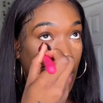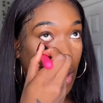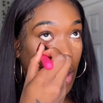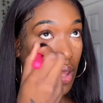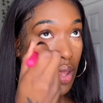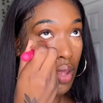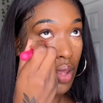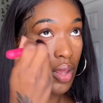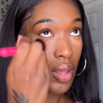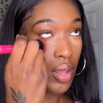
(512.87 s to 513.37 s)

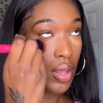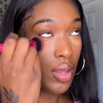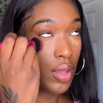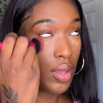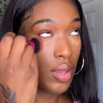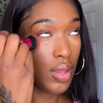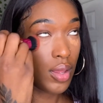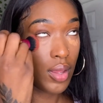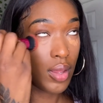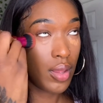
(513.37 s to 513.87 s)

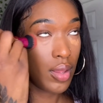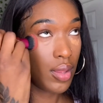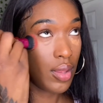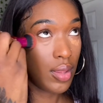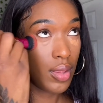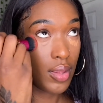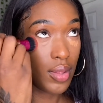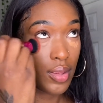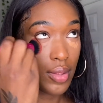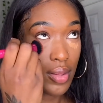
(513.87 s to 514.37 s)

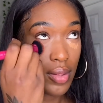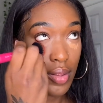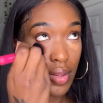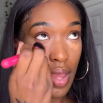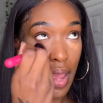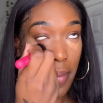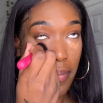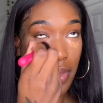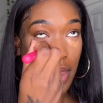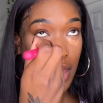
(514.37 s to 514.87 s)

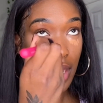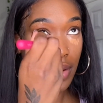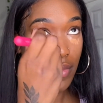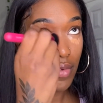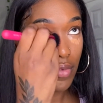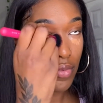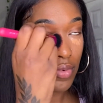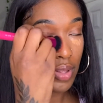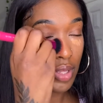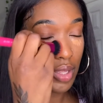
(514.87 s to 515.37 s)
I'm not
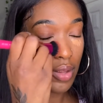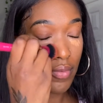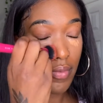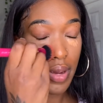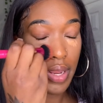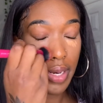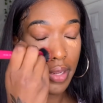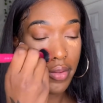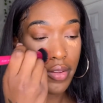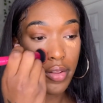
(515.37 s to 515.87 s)
even really
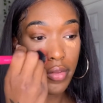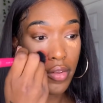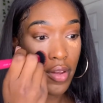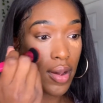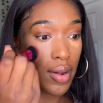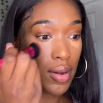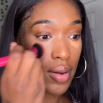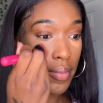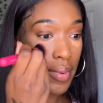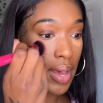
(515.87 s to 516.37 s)
ready to
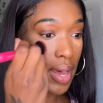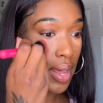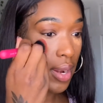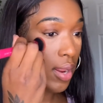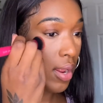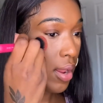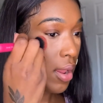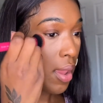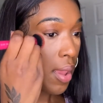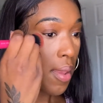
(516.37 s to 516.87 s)
talk about
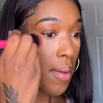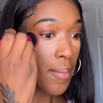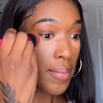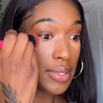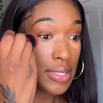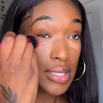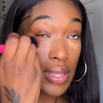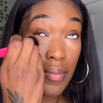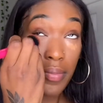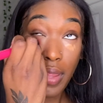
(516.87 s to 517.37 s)
it, but
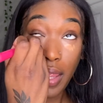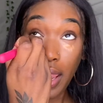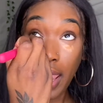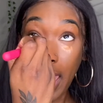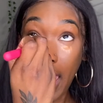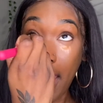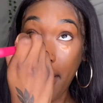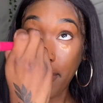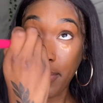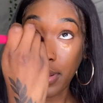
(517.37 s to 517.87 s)
something
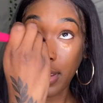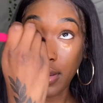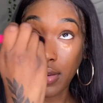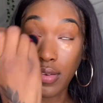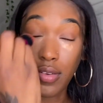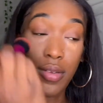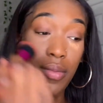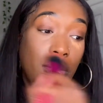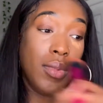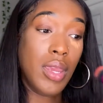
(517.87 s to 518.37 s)
happened
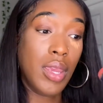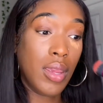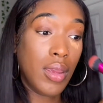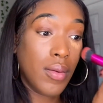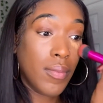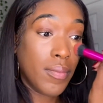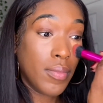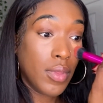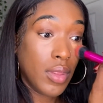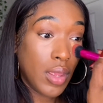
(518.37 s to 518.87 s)
to me
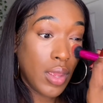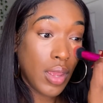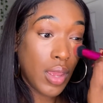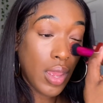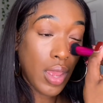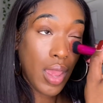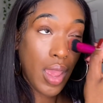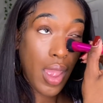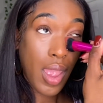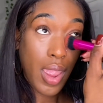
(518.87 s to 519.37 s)

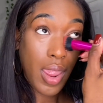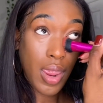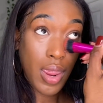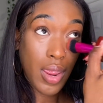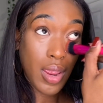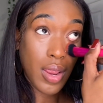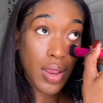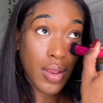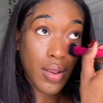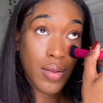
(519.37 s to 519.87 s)

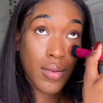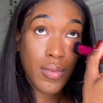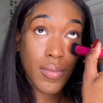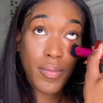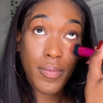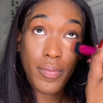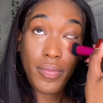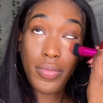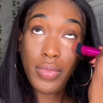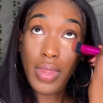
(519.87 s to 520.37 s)
and
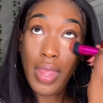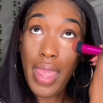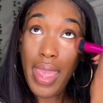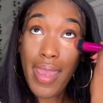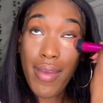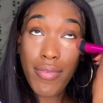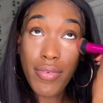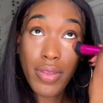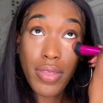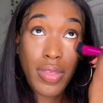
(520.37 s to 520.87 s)

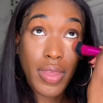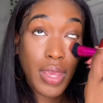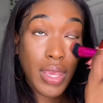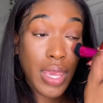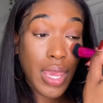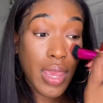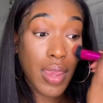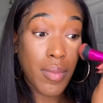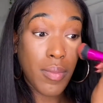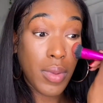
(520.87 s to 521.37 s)
everything
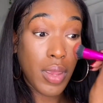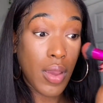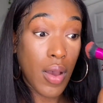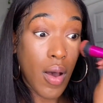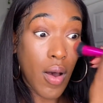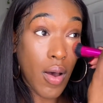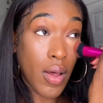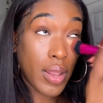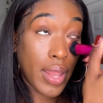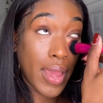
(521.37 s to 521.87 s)
hit me
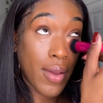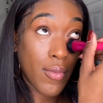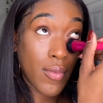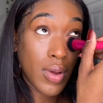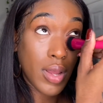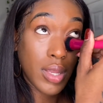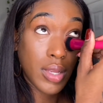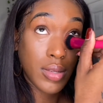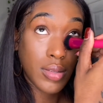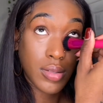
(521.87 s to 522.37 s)
all at
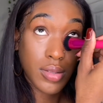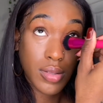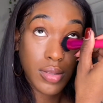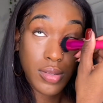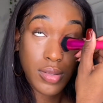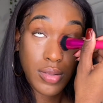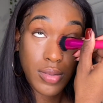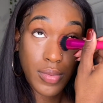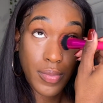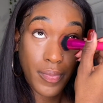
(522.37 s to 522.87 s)

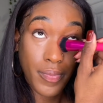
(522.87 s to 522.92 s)
once.